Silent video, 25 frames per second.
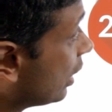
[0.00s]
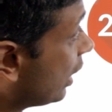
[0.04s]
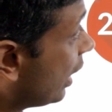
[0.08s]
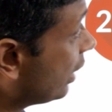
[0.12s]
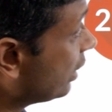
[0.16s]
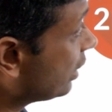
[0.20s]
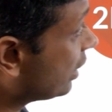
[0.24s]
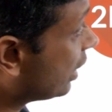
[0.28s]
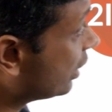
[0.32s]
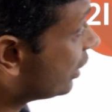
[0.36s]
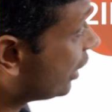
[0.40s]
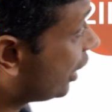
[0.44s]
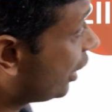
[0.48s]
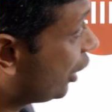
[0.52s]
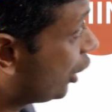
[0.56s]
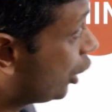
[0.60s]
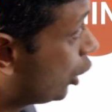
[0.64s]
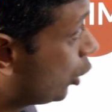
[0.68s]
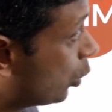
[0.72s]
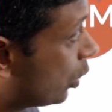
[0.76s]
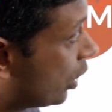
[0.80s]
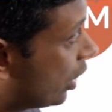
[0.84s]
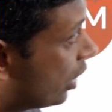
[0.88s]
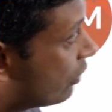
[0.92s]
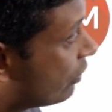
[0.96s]
land containing
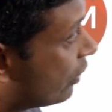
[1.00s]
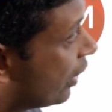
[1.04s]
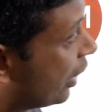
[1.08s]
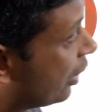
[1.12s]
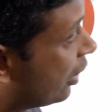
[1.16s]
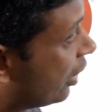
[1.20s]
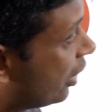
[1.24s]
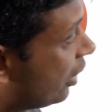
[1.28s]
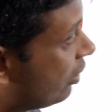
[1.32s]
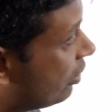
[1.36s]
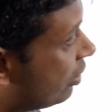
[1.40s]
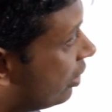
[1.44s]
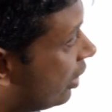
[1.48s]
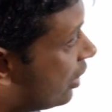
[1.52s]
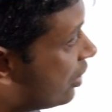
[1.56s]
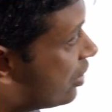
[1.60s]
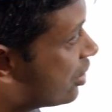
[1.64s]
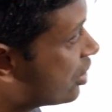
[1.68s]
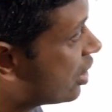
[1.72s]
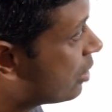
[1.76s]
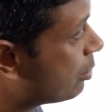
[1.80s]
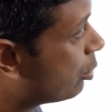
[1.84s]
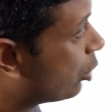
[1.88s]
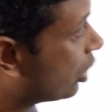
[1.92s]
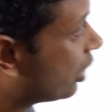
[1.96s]
205 trees. He
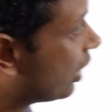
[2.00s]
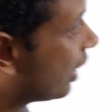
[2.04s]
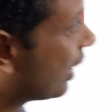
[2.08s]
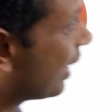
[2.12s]
distributed